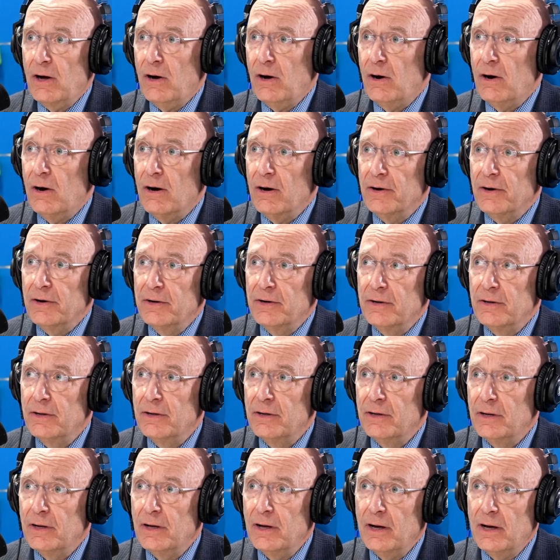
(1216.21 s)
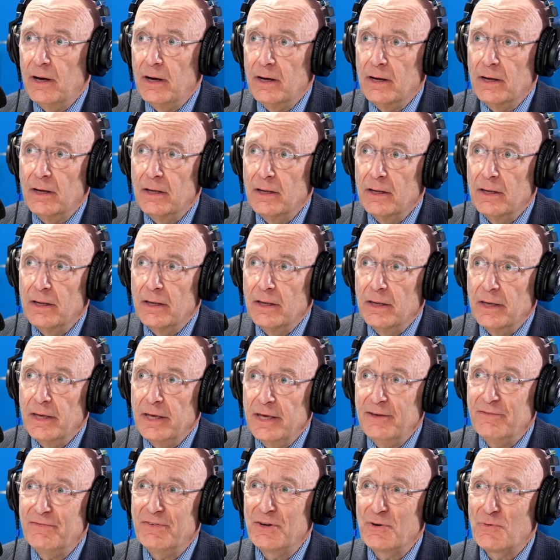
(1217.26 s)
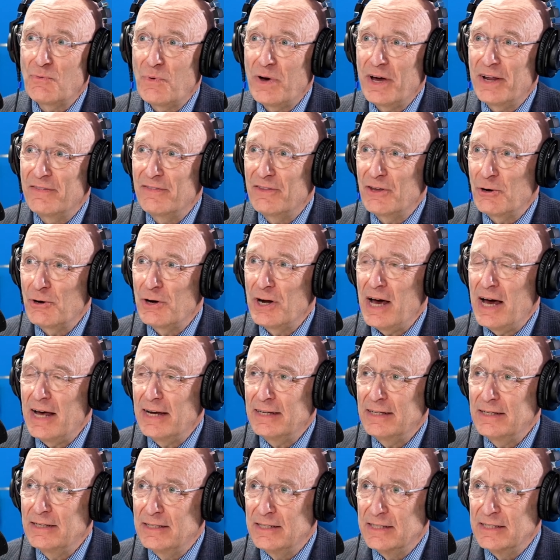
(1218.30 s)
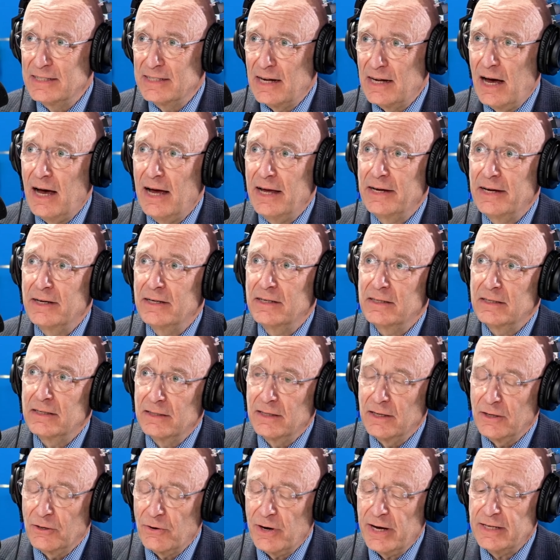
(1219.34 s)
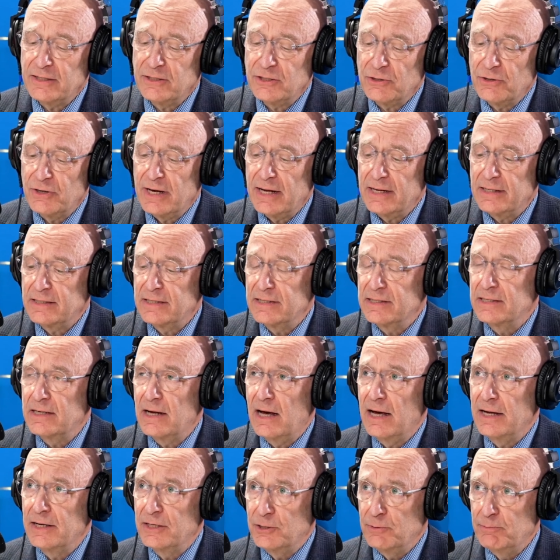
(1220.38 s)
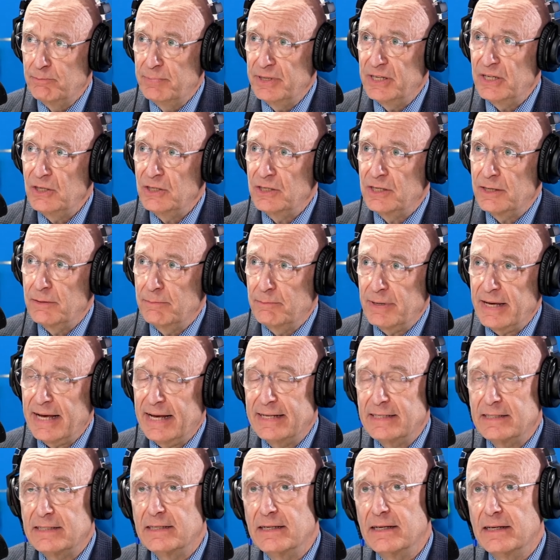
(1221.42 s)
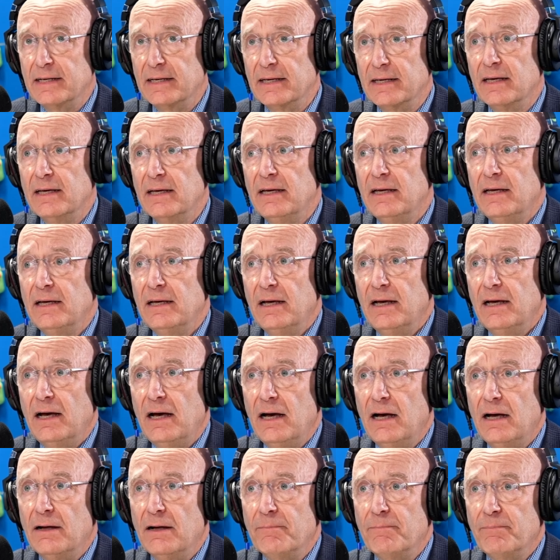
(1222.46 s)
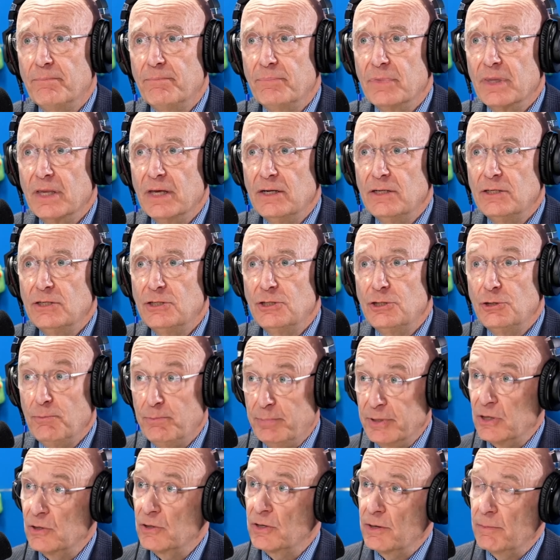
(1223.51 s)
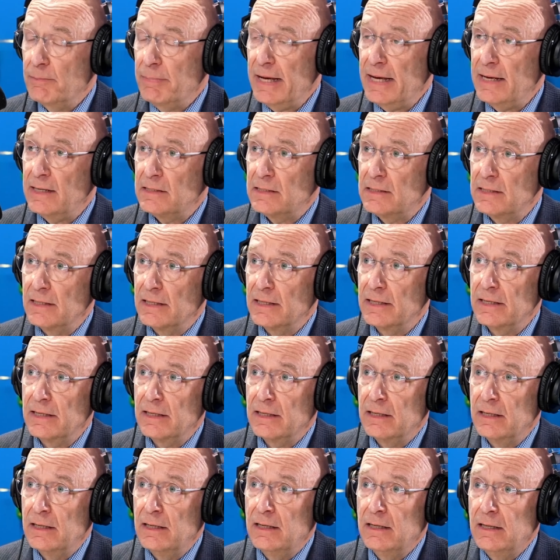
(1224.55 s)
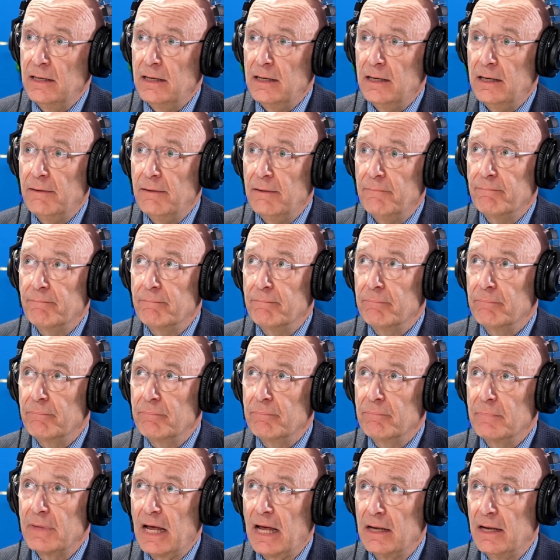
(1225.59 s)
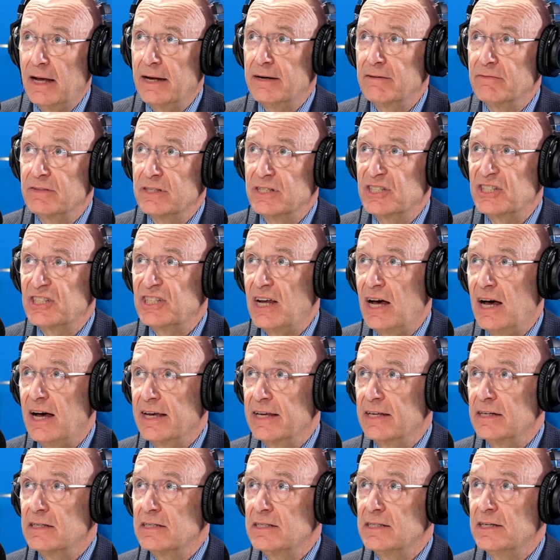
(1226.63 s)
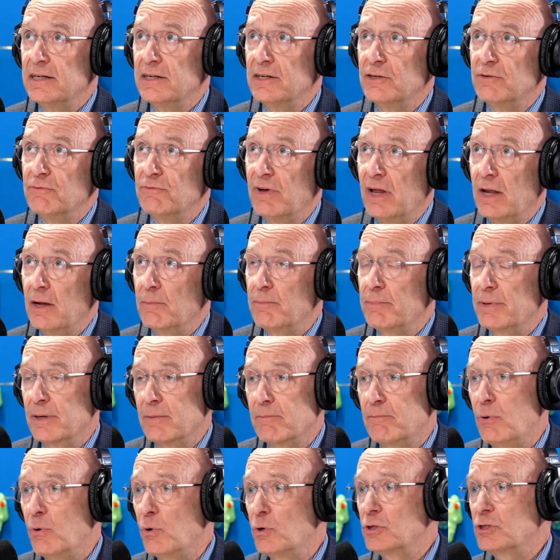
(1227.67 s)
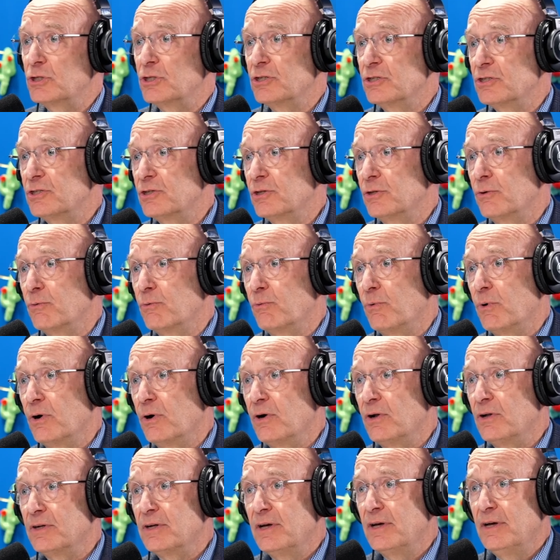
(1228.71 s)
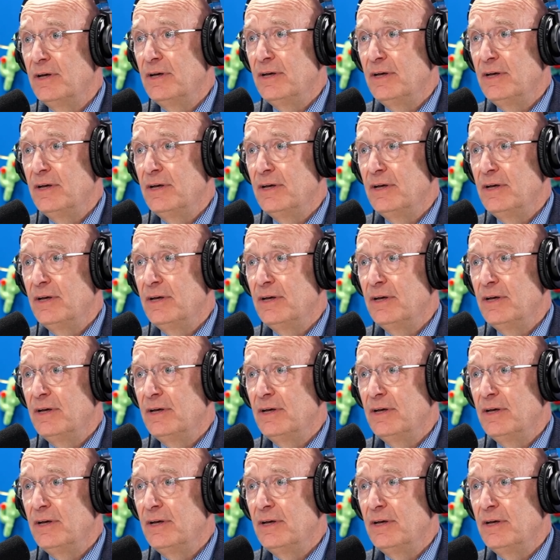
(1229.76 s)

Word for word: hard, uh, even when they're not designed, the grants are not designed to build capacity, uh, to build capacity um, a lot of the science in developing portions of the world